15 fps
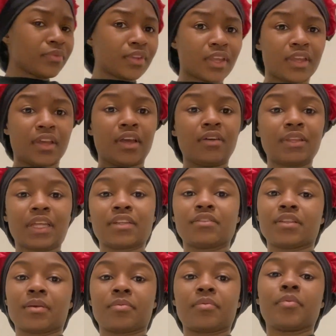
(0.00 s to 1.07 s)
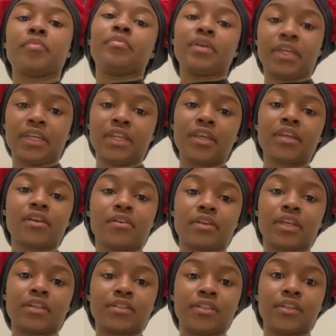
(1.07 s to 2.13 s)
Yeah, I don't like this topic, but he did go
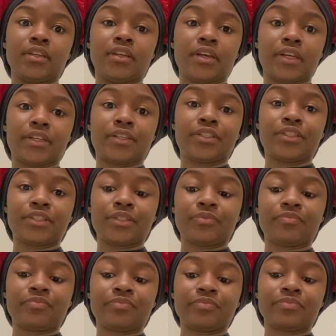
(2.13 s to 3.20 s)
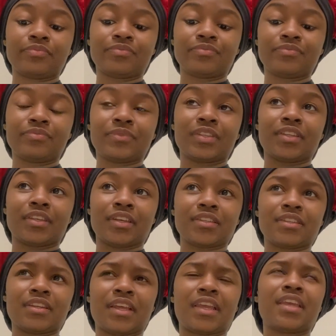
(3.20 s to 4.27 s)
get Dutch
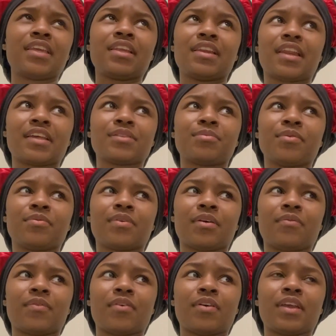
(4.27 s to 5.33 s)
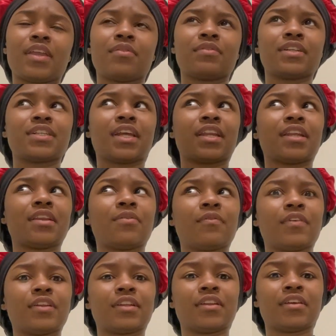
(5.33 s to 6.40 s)
yesterday. He didn't ask me what I want, in which I didn't
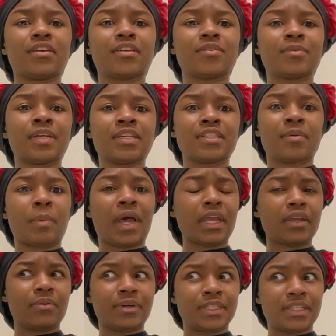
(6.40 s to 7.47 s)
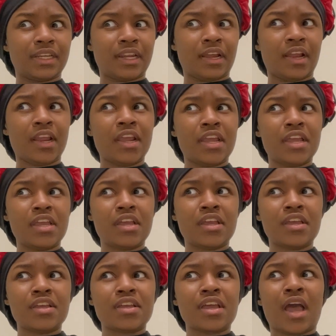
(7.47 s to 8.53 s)
want Dutch because Amaya wasn't here.
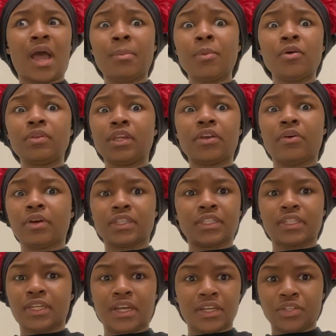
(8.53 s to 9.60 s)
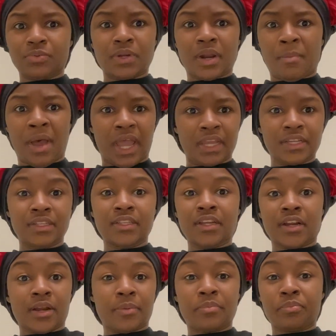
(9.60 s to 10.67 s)
I'm only going to Dutch when Amaya is
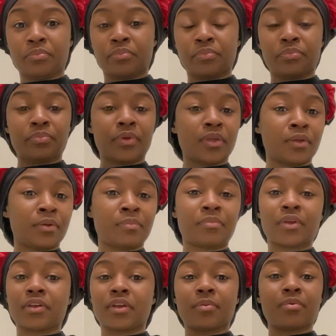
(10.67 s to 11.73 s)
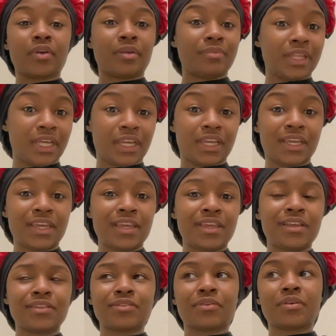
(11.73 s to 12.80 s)
there, period, point blank. So